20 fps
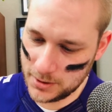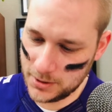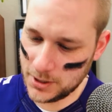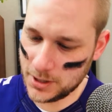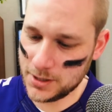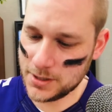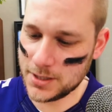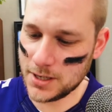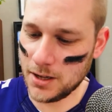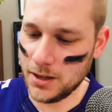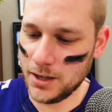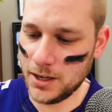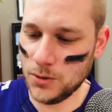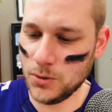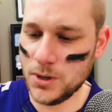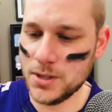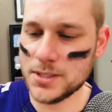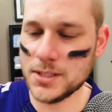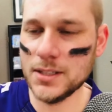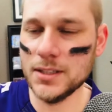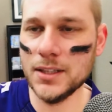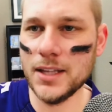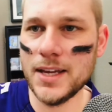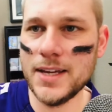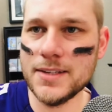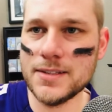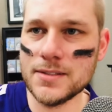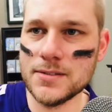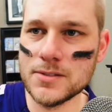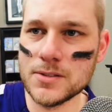Can tell that it wasn't
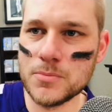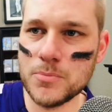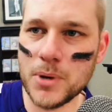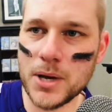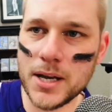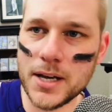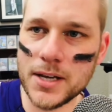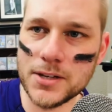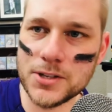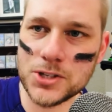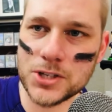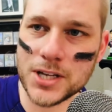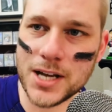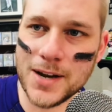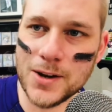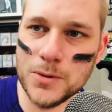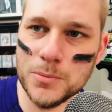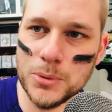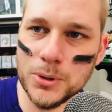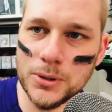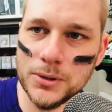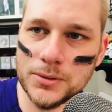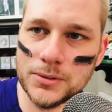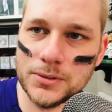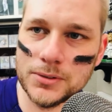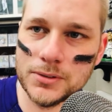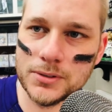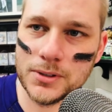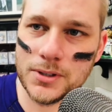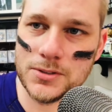licensed by Chicago
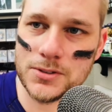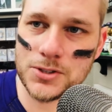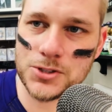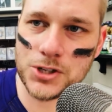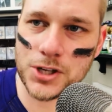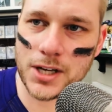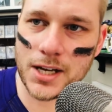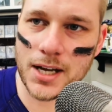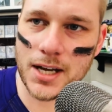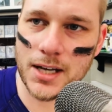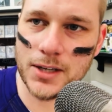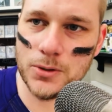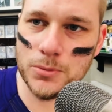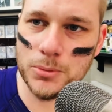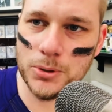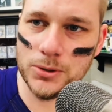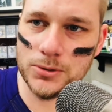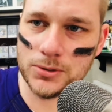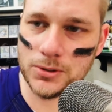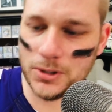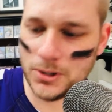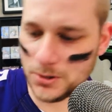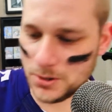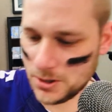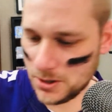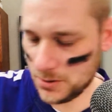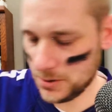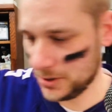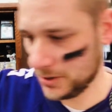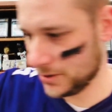Bulls because the Chicago Bulls
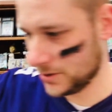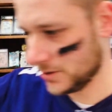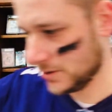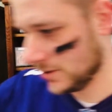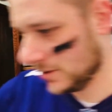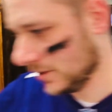logo was